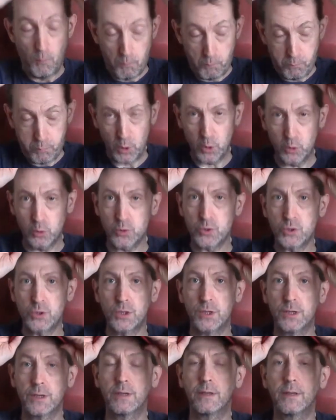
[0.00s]
But
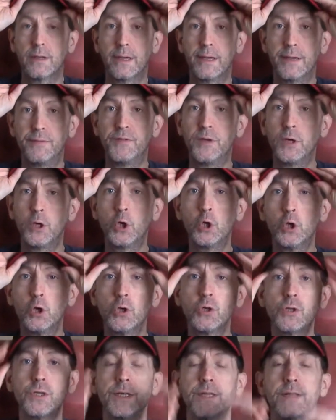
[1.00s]
if you go
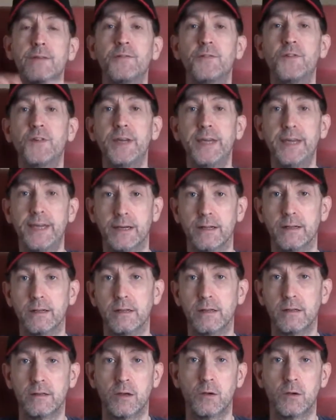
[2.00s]
to the field,